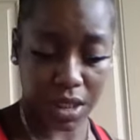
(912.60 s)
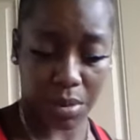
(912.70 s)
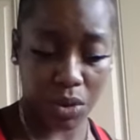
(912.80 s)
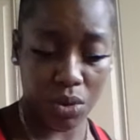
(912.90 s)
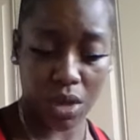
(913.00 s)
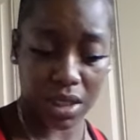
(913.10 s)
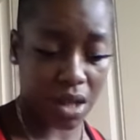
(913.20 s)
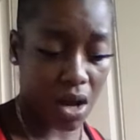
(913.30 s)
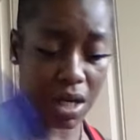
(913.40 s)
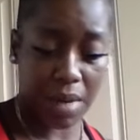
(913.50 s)
The moon, it's
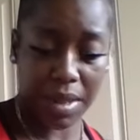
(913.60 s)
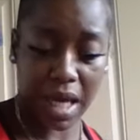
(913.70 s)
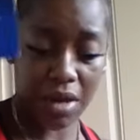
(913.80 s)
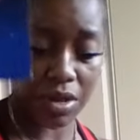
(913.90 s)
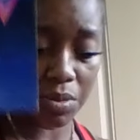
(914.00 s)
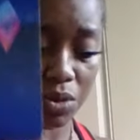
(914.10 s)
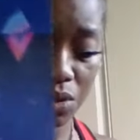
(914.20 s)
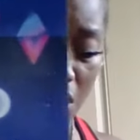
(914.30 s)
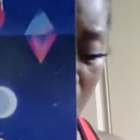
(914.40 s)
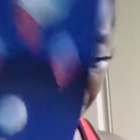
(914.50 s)
all coming out. The
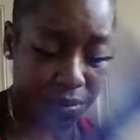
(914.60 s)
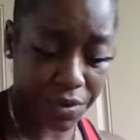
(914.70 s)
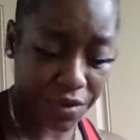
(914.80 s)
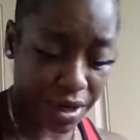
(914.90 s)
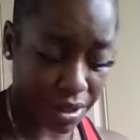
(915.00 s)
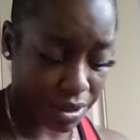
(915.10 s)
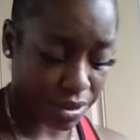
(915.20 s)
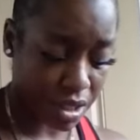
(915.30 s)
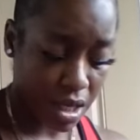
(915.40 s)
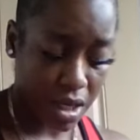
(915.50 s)
moon card in
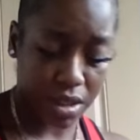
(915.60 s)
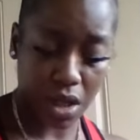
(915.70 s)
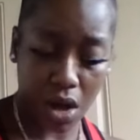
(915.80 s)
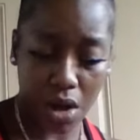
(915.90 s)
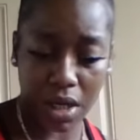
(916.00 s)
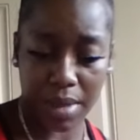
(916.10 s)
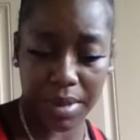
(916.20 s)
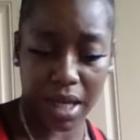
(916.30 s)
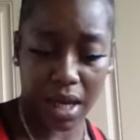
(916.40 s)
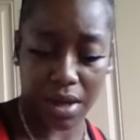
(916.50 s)
reverse. It's all
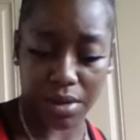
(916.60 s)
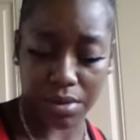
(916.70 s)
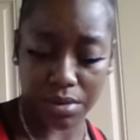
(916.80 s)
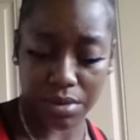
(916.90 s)
coming out.